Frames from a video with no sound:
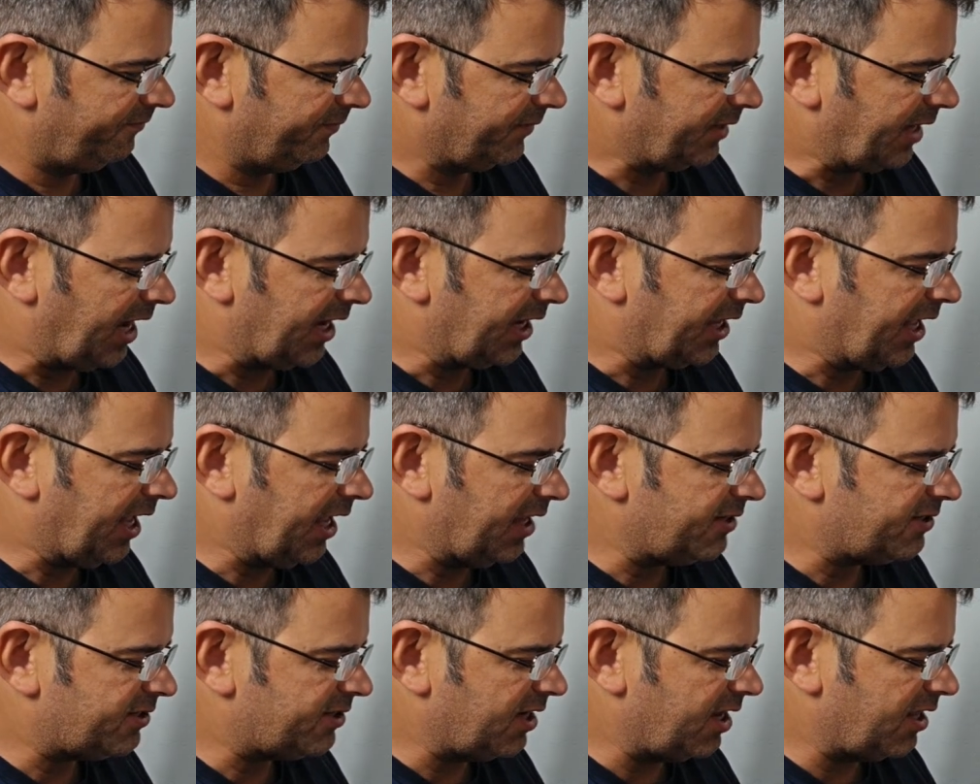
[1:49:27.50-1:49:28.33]
I can't
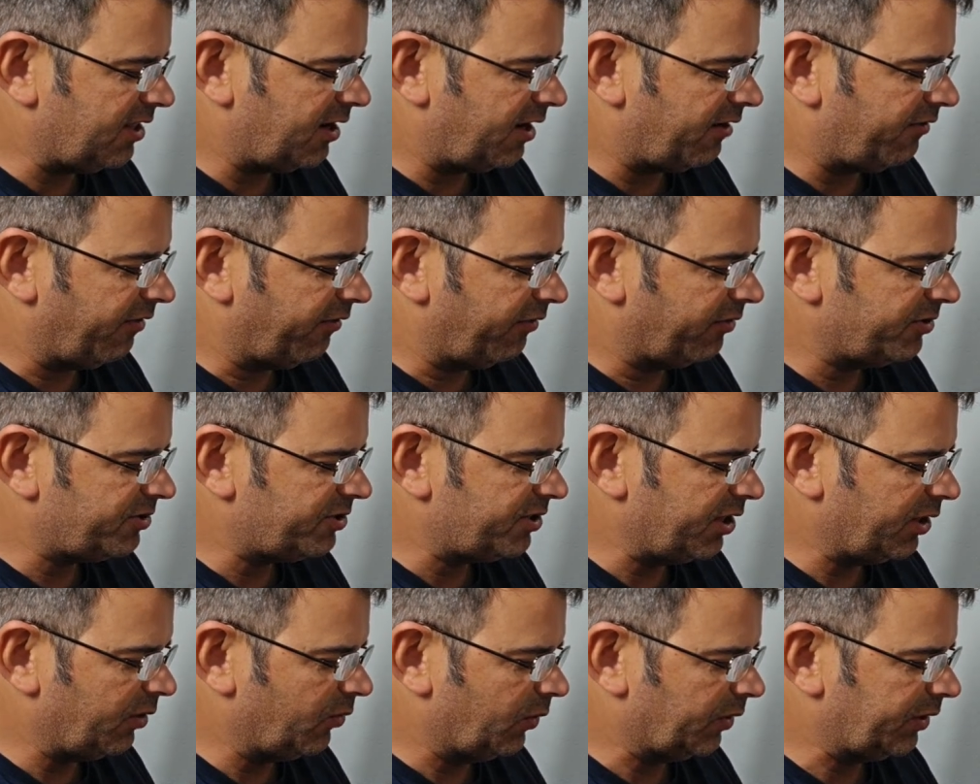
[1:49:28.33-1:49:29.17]
say that I've ever
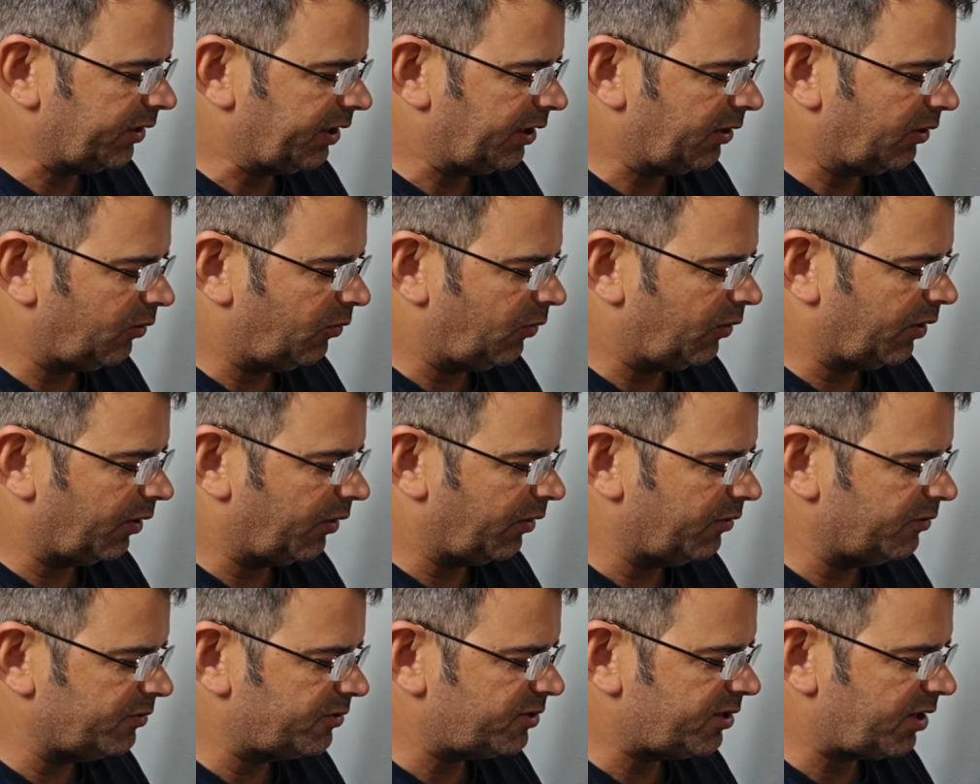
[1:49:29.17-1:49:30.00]
seen what the hell one of
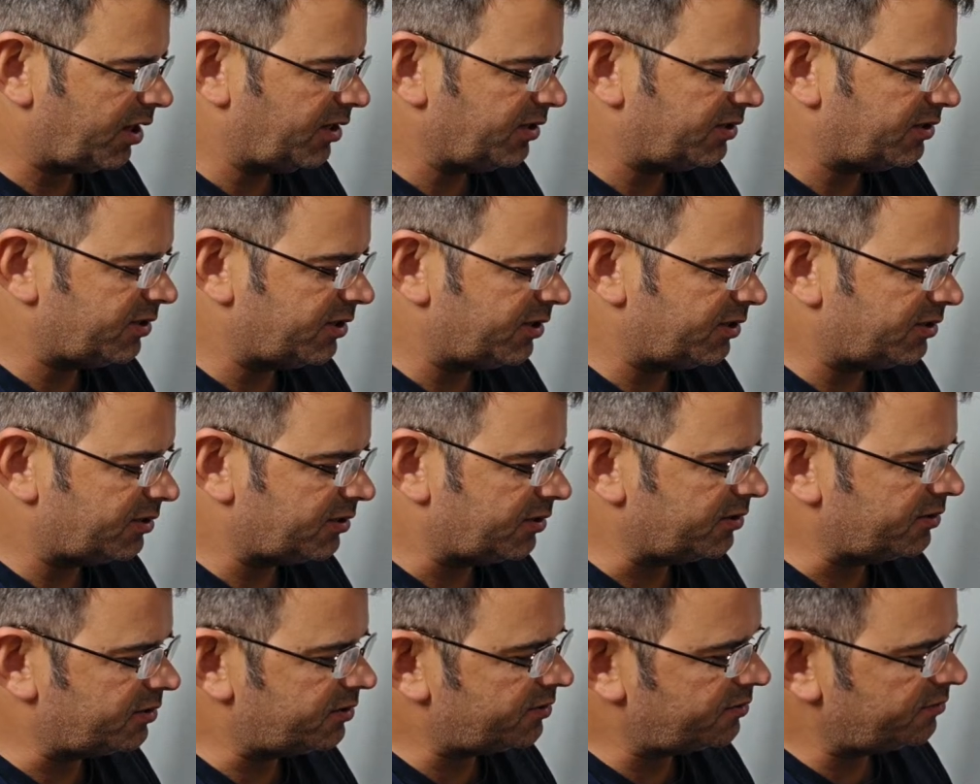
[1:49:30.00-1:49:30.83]
those sites is,
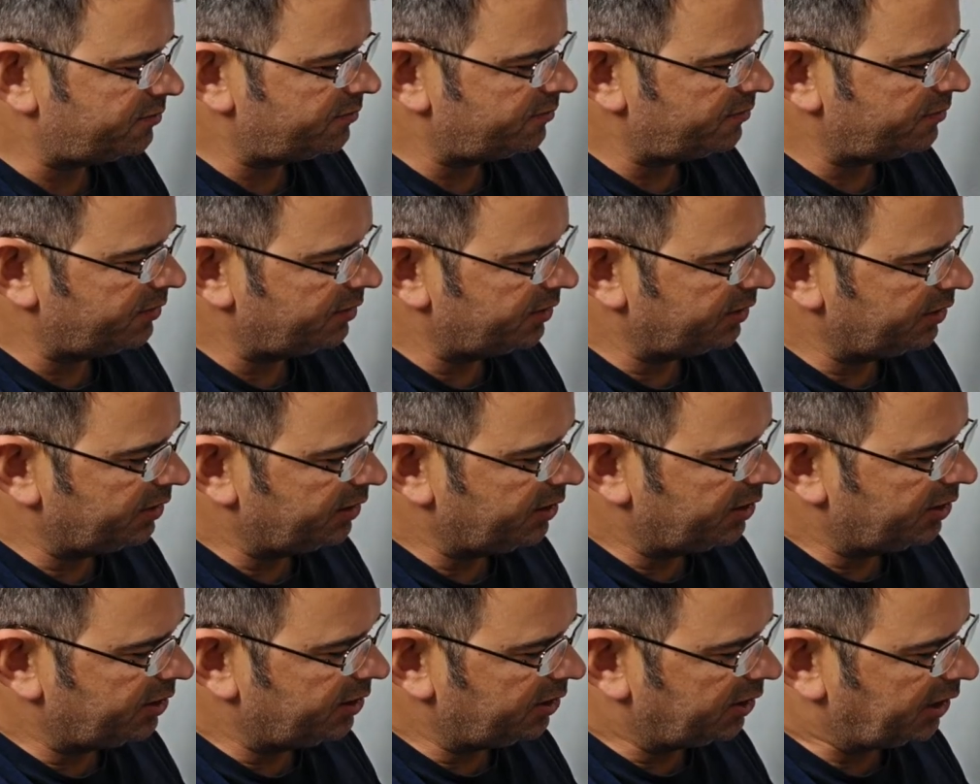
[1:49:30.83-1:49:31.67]
because
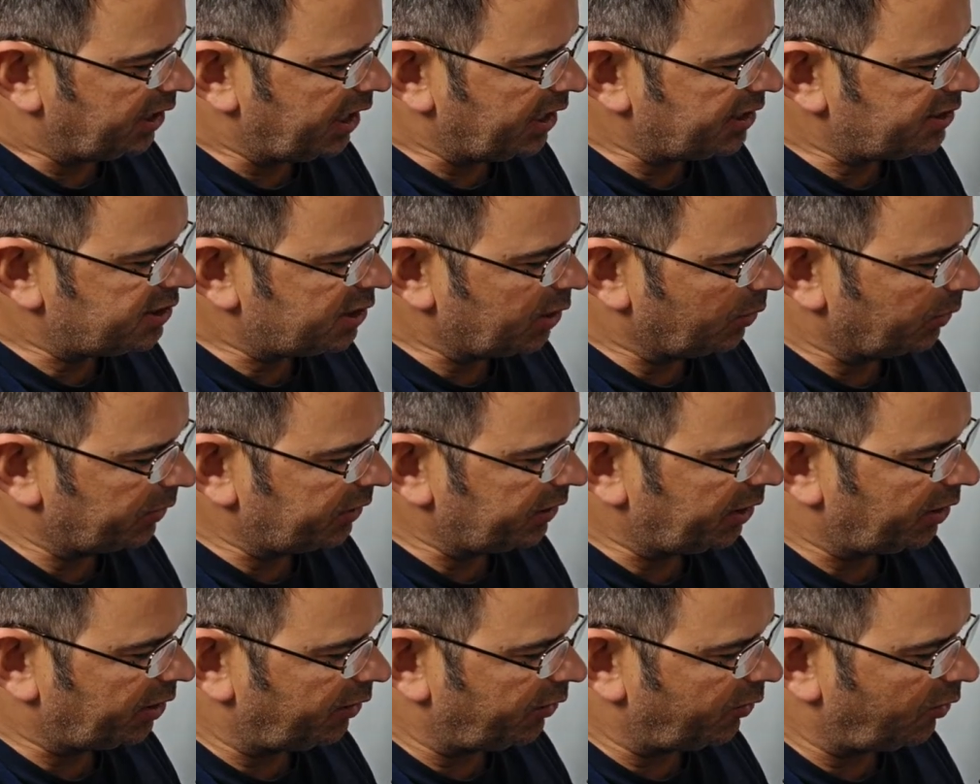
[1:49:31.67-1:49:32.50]
you can't see what the
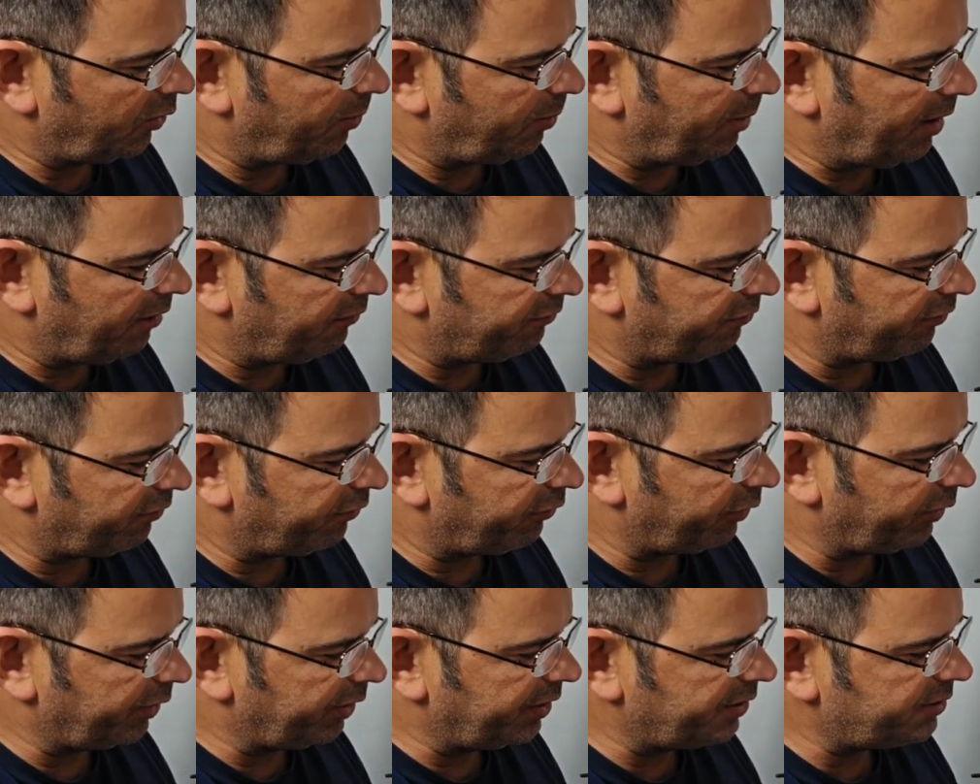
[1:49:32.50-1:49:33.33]
hell they're about for
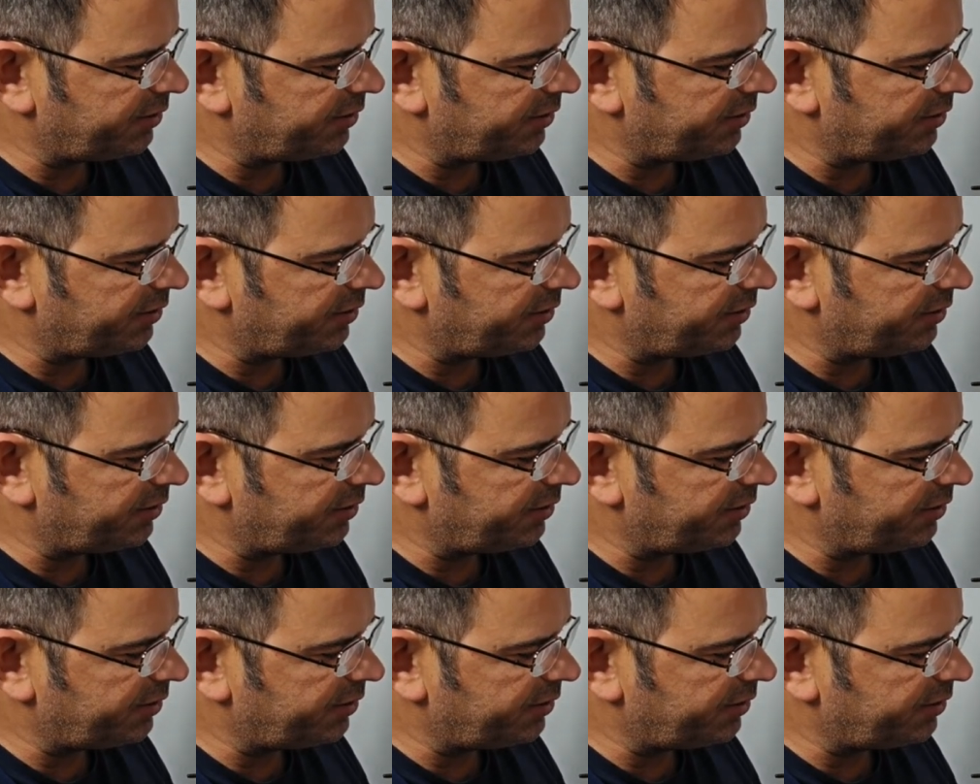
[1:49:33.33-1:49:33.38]
free.